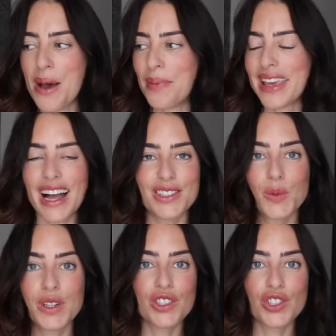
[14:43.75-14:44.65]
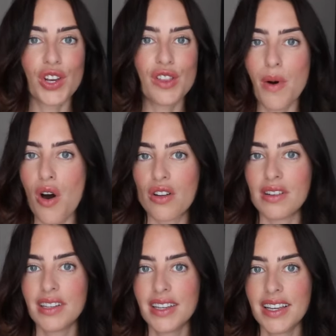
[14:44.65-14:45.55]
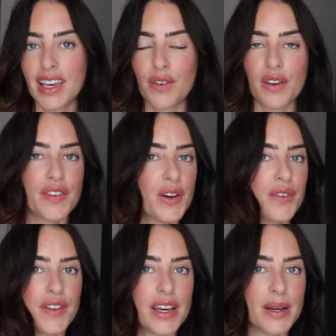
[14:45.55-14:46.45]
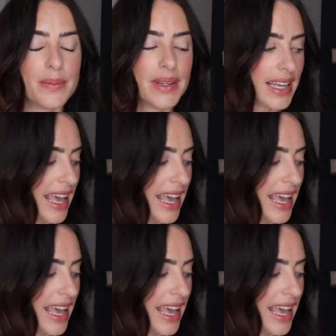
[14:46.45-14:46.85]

But yeah, I just wanted to show you them on, give you a feel for them.